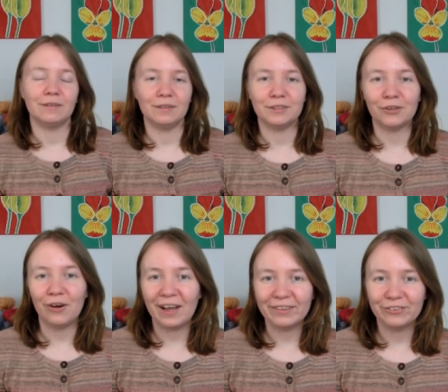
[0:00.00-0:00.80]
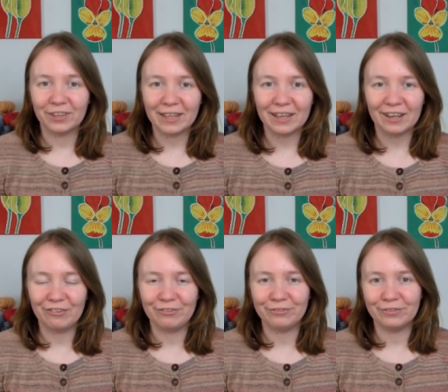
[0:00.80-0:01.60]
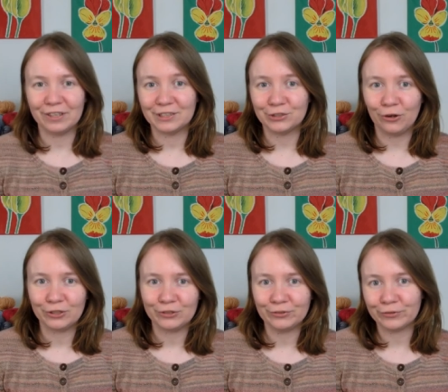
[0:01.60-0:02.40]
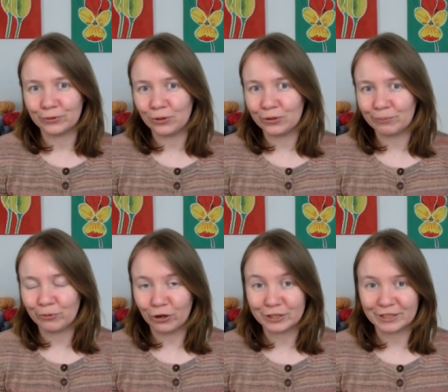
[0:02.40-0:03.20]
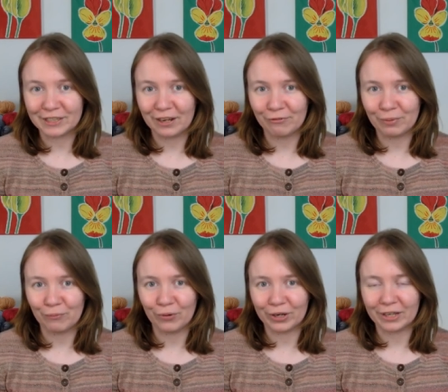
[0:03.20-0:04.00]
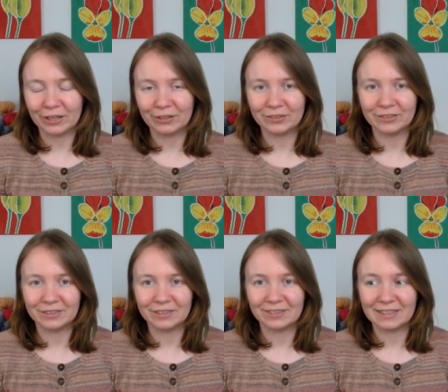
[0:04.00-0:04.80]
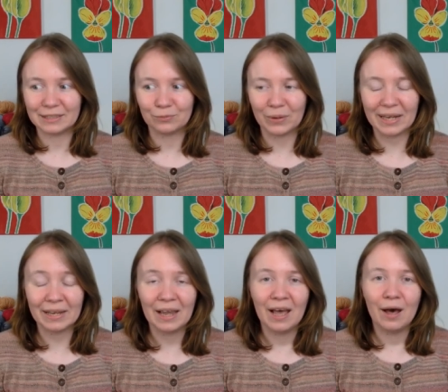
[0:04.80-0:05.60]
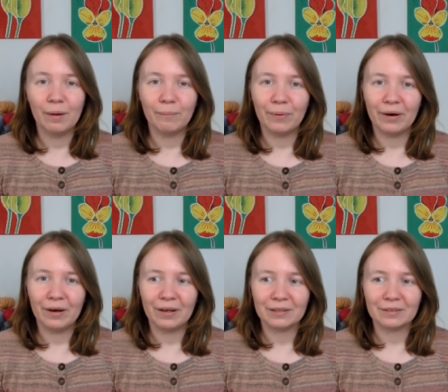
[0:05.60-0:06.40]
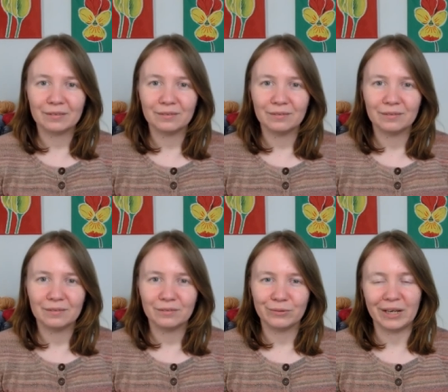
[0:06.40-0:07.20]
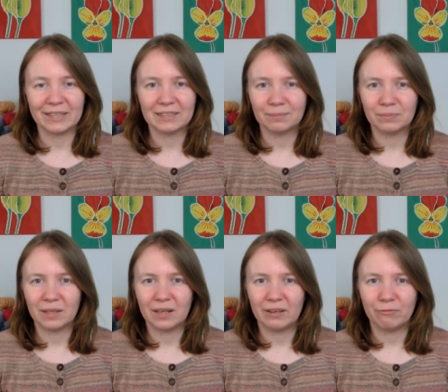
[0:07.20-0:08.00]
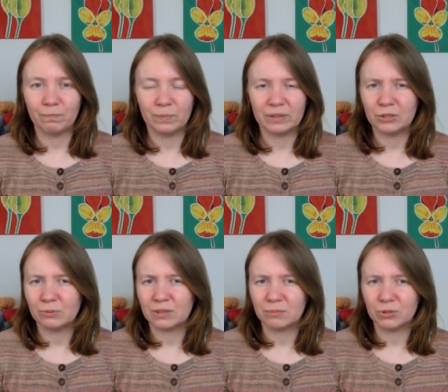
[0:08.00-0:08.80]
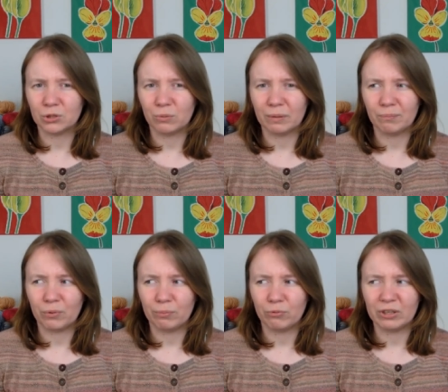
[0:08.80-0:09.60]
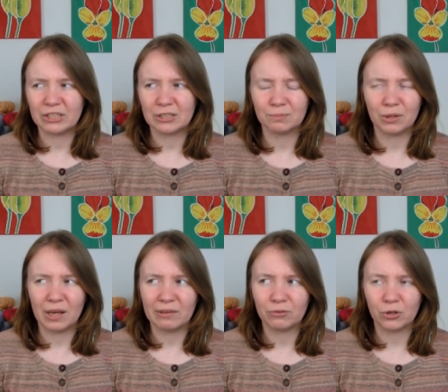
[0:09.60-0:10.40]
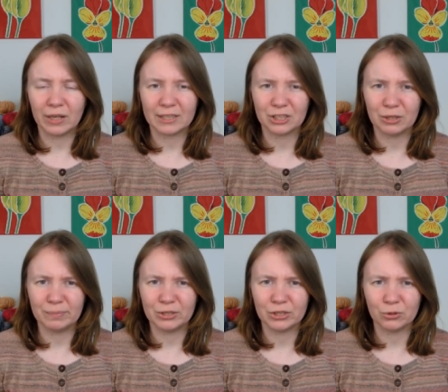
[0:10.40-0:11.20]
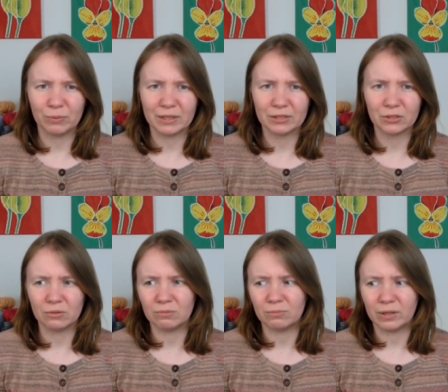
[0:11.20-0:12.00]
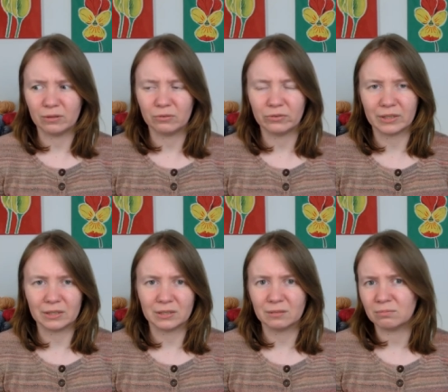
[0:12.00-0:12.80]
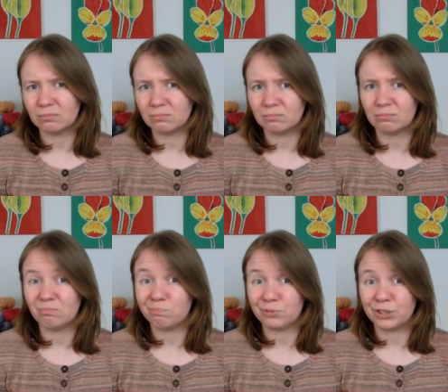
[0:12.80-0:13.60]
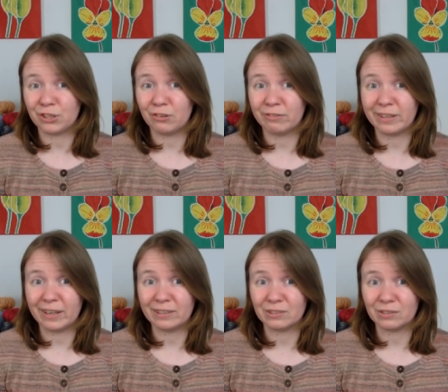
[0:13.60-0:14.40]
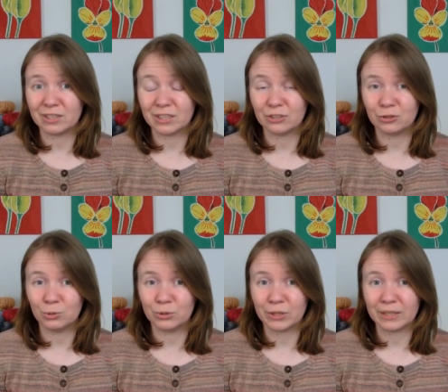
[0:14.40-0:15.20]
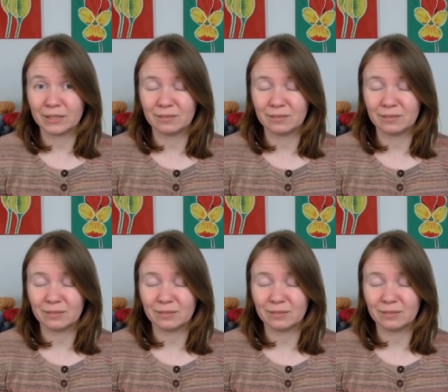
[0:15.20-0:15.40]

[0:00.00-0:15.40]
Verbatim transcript: So I think I've uh, talked you through all the projects that I've been working on this week, but well, except that I've been doing some sewing preparations, but I've not actually been sewing, so I don't think it's particularly interesting to look at